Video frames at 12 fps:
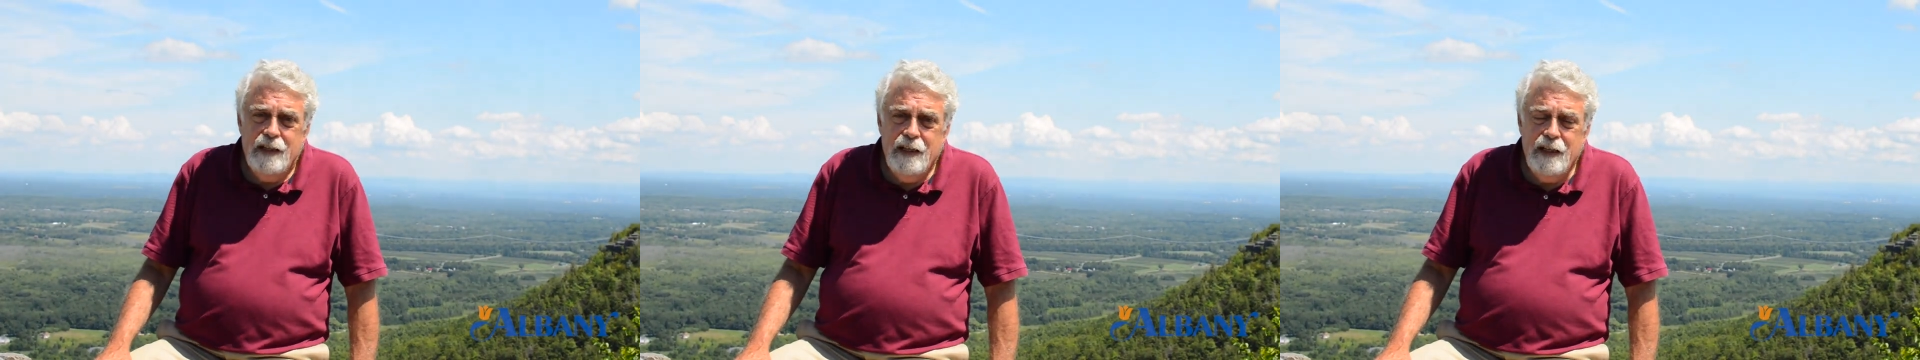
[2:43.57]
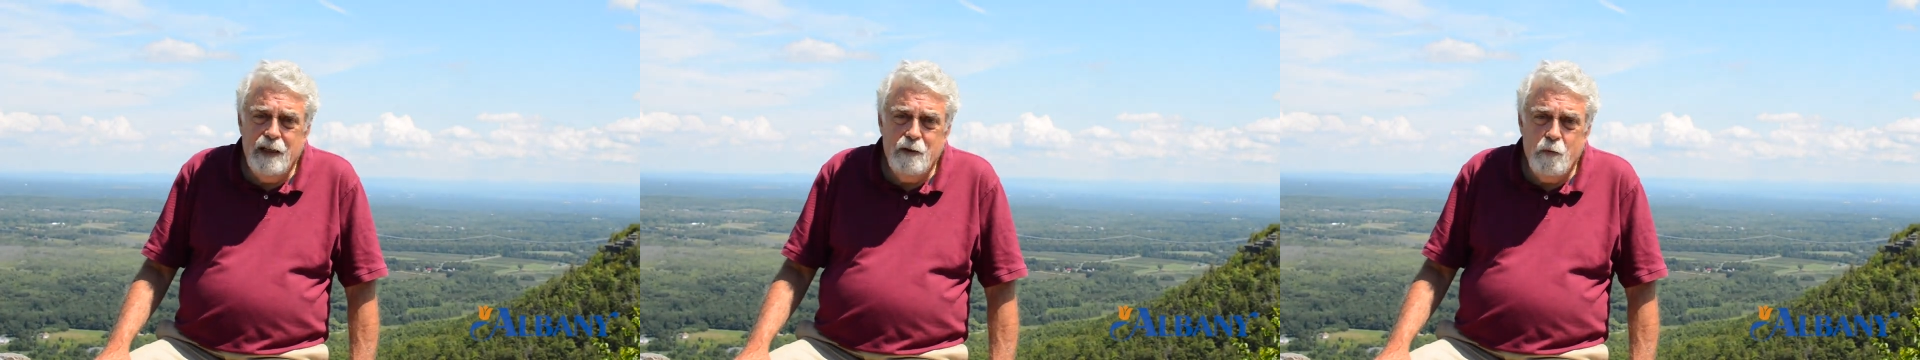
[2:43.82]

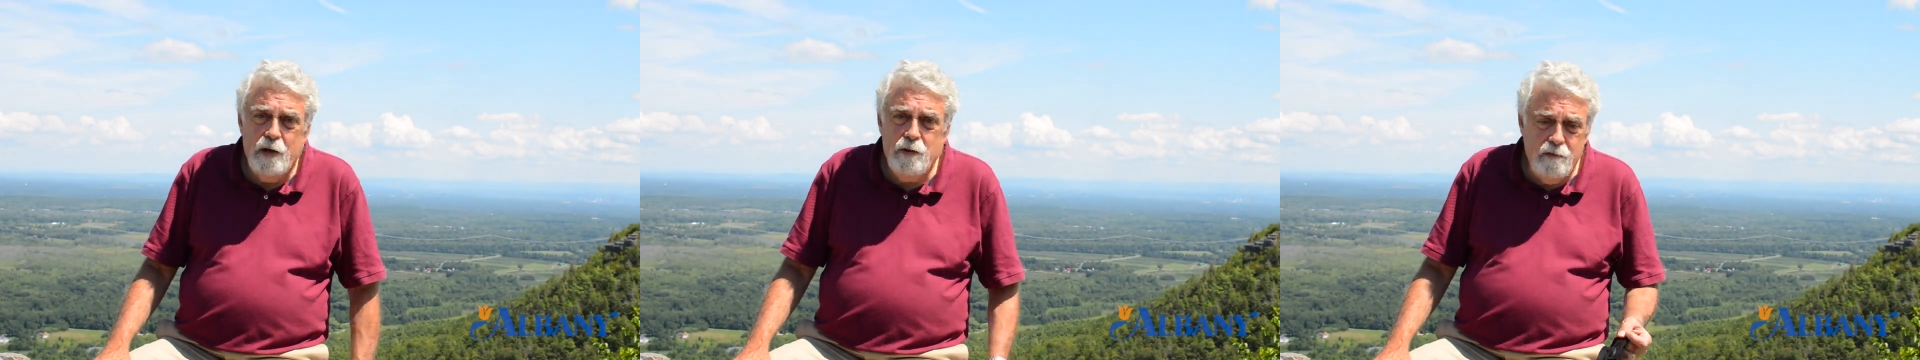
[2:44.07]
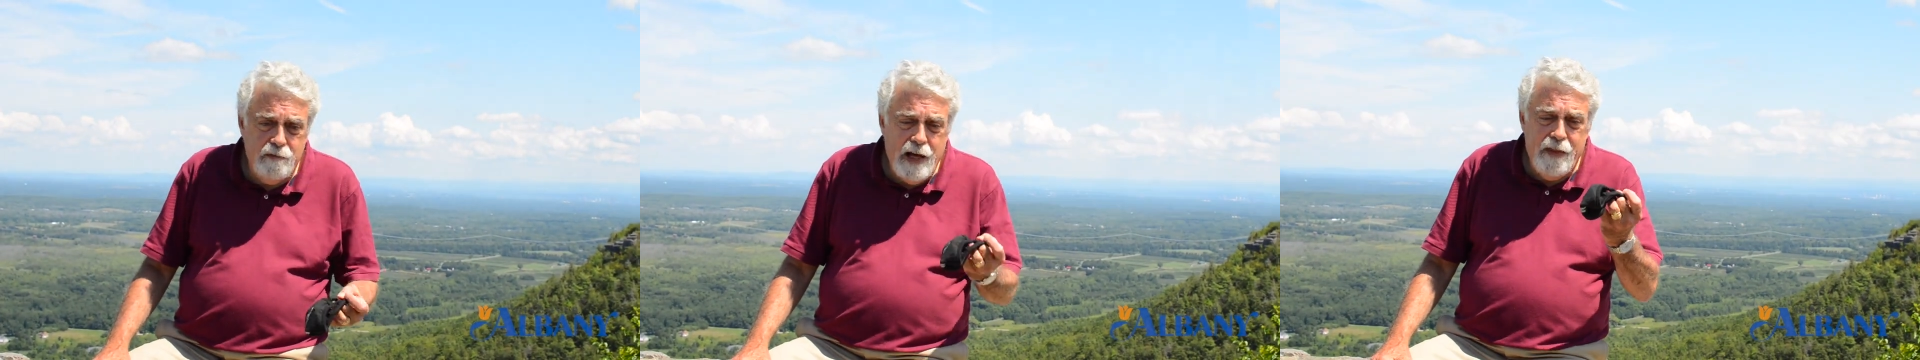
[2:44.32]
when
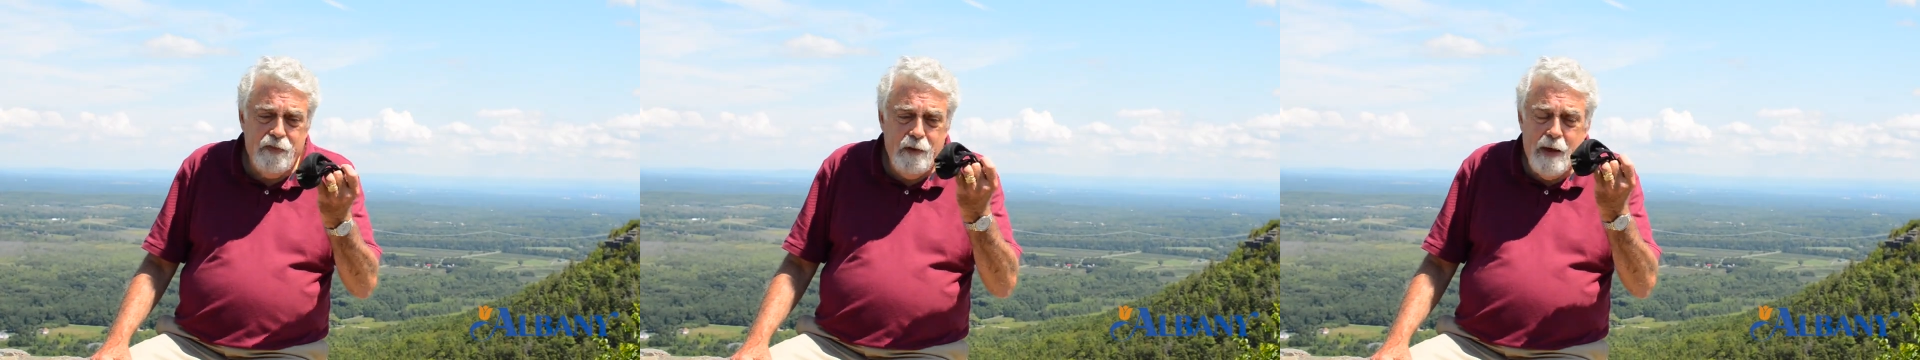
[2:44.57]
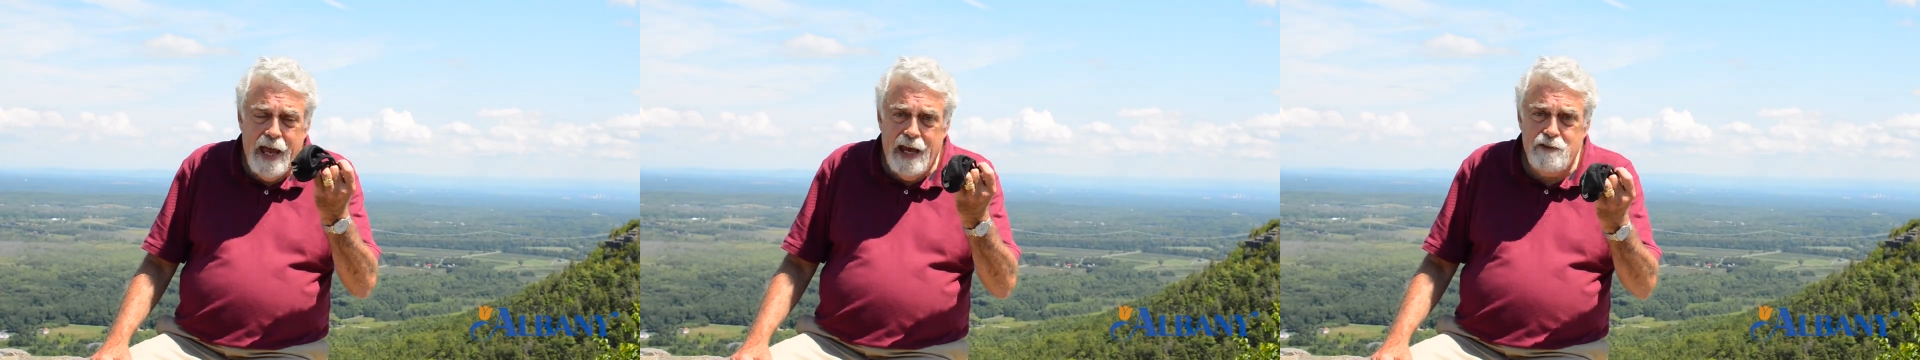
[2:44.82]
you've got the
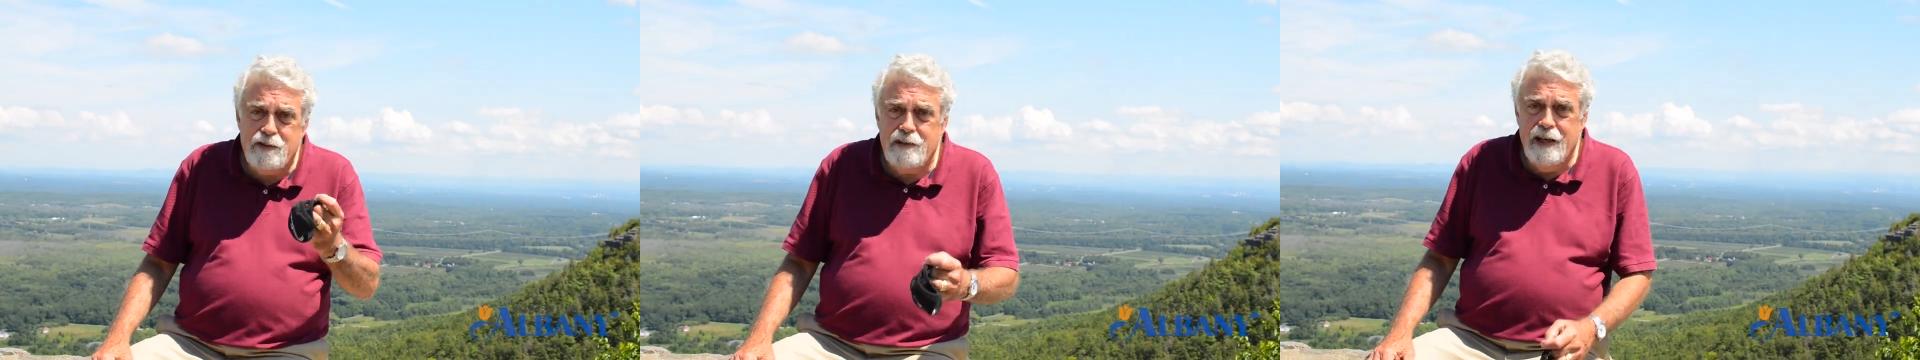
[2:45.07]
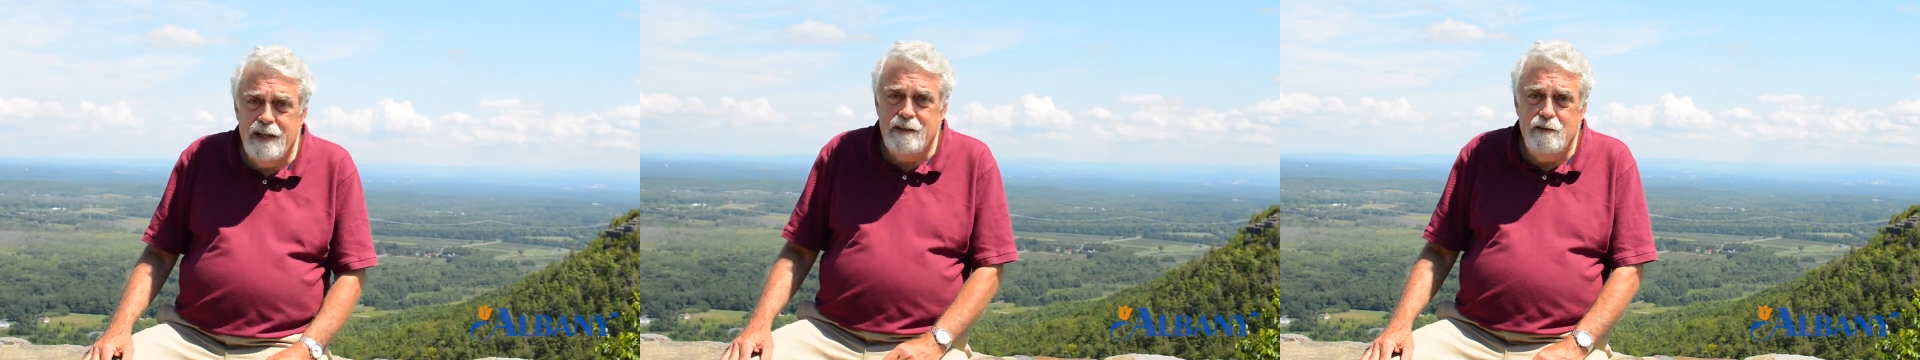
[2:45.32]
mask
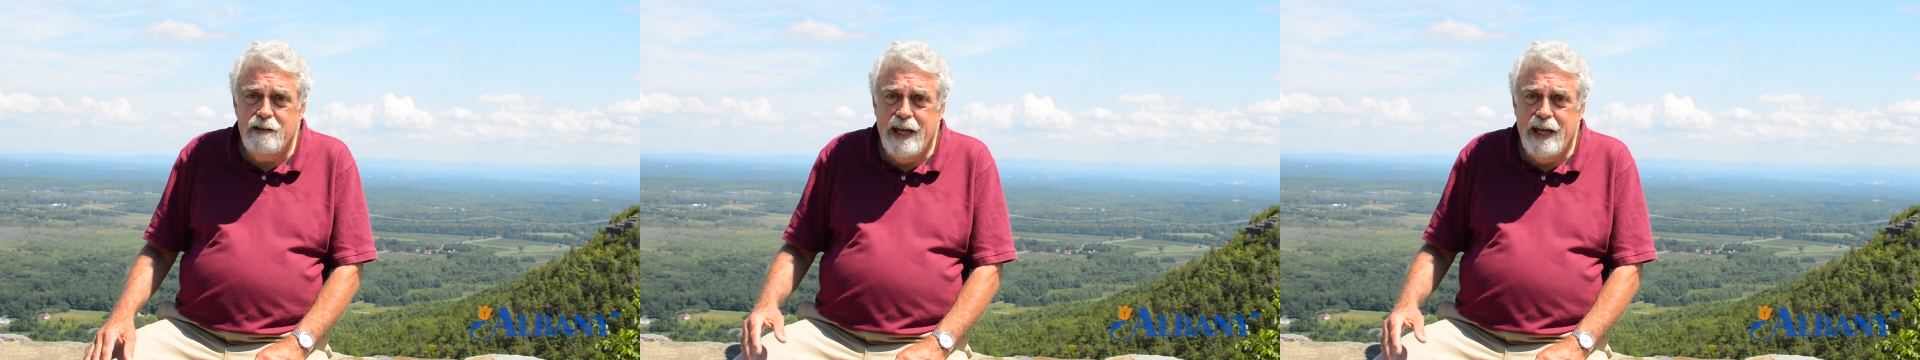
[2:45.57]
and you